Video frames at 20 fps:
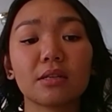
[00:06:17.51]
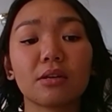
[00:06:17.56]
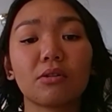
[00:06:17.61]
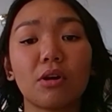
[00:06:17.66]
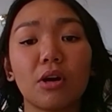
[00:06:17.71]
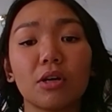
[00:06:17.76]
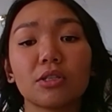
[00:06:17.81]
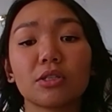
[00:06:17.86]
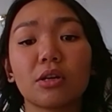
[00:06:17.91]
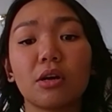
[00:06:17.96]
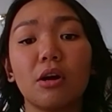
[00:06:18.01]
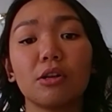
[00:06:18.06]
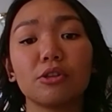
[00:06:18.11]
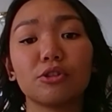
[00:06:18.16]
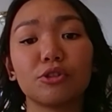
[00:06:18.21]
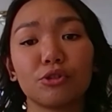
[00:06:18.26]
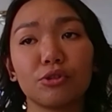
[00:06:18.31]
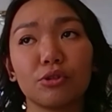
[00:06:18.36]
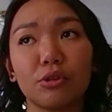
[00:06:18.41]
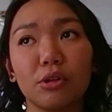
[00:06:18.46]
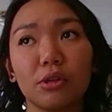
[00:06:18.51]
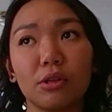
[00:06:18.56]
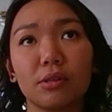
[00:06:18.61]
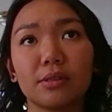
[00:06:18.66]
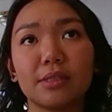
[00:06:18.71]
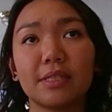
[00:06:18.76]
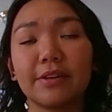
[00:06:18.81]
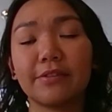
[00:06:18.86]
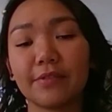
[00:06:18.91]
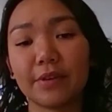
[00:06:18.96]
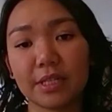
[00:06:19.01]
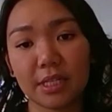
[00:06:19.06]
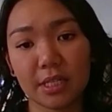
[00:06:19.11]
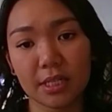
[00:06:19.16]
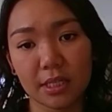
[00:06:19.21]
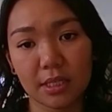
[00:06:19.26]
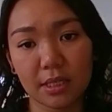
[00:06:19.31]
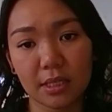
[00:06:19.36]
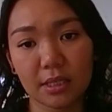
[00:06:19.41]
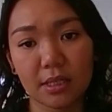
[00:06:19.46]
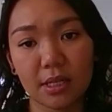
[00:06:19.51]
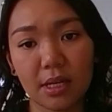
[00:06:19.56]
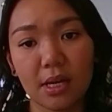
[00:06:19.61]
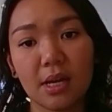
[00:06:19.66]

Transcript: cross-cultural differences.